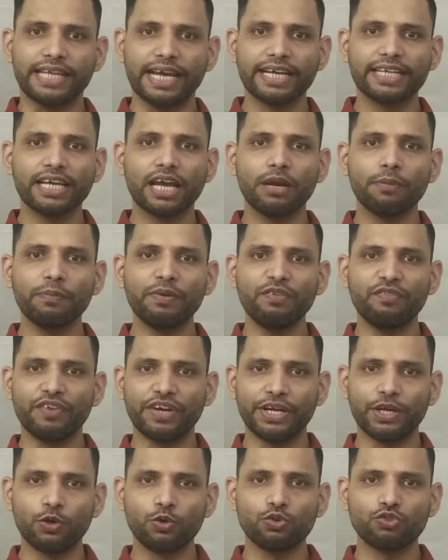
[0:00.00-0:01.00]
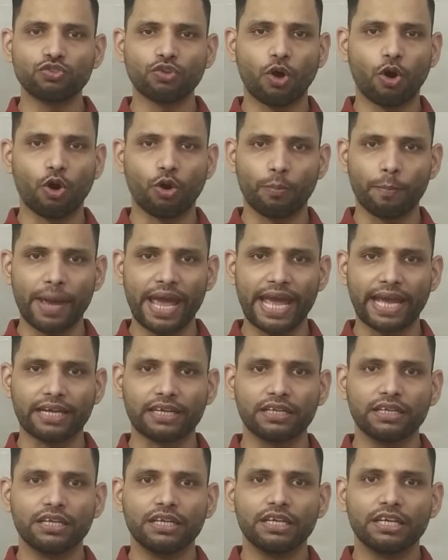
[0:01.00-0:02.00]
that can be Windows or
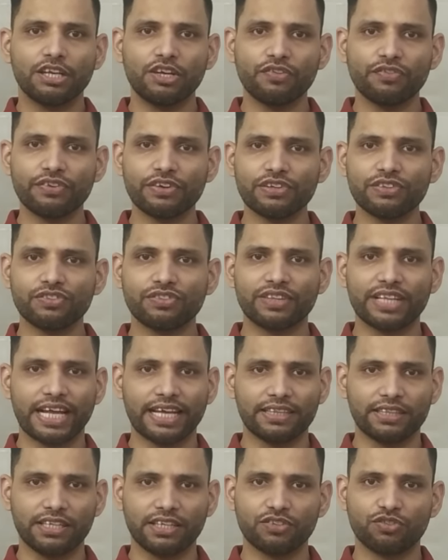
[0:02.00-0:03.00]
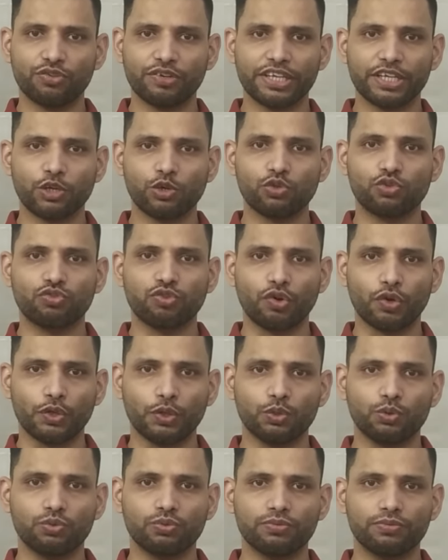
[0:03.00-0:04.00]
Mac. If yes, then this video is for
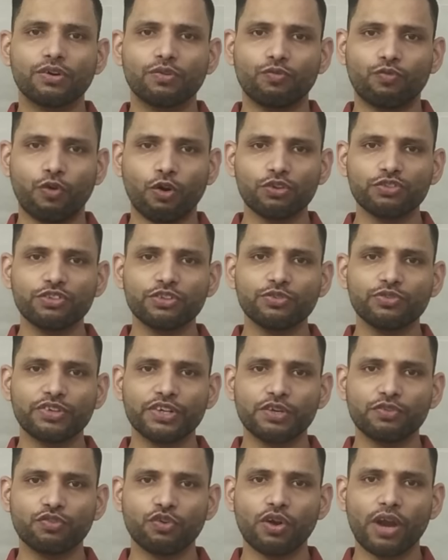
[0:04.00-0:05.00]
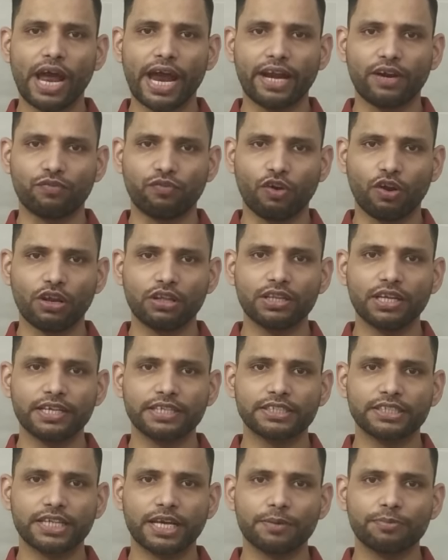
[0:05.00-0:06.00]
you. Watch this video full and follow the
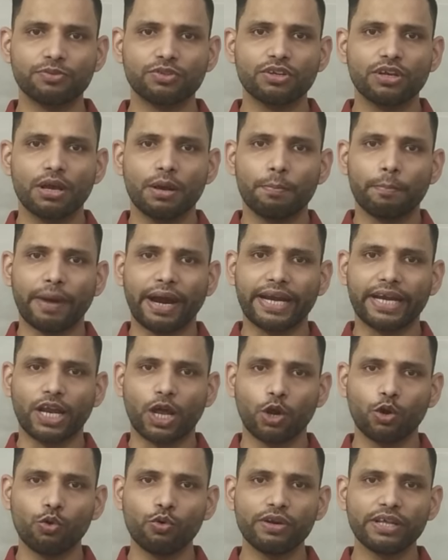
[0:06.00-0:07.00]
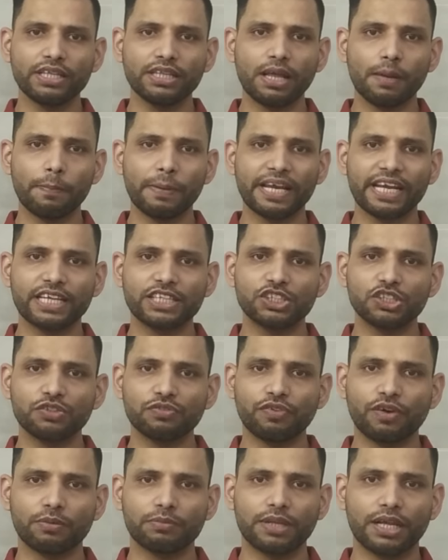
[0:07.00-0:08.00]
steps by downloading the
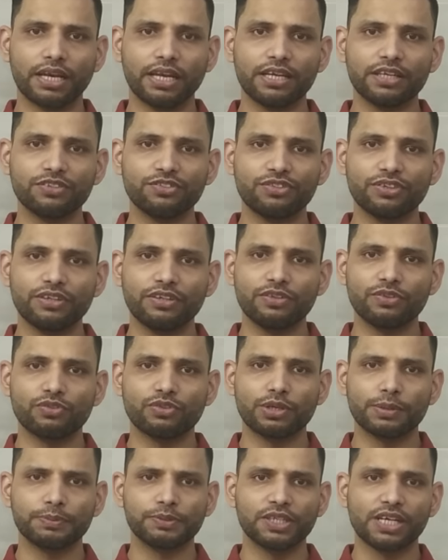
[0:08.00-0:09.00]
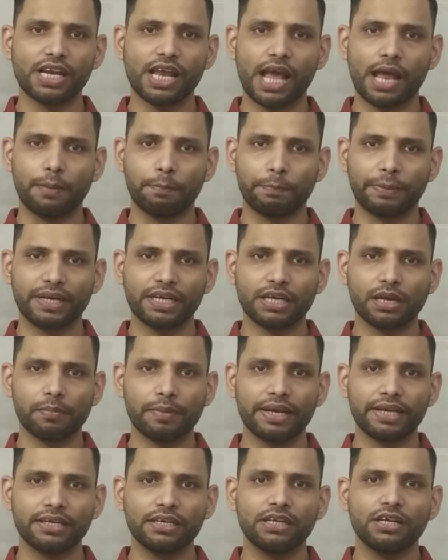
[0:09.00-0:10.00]
application from the links in description and pin
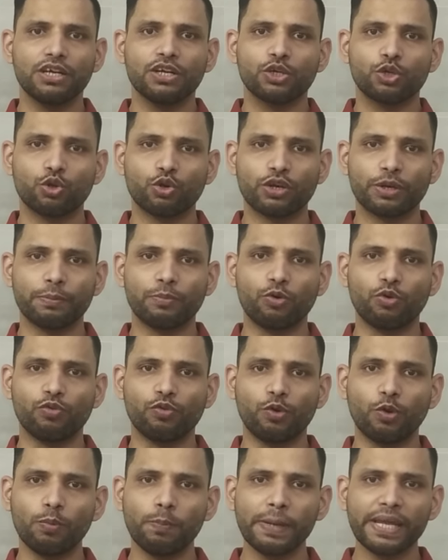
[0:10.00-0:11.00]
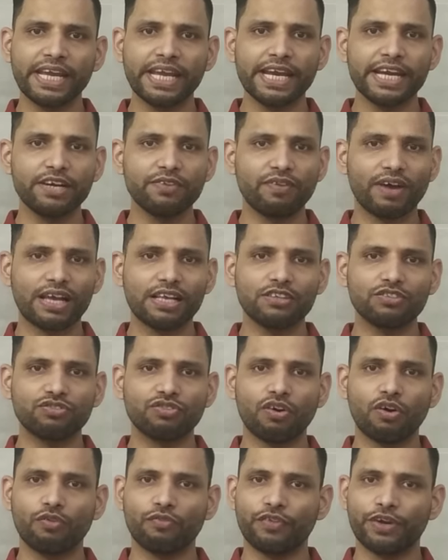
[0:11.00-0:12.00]
comment to remove duplicate files
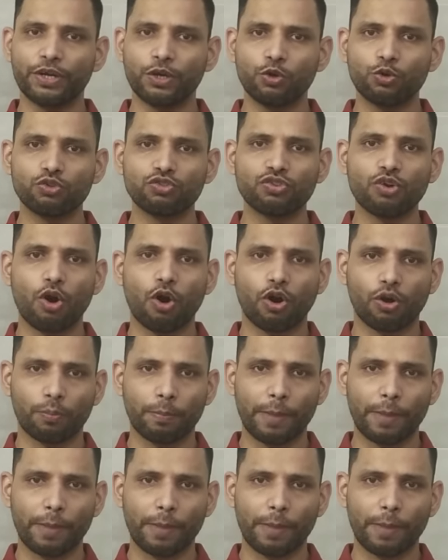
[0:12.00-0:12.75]
from Windows or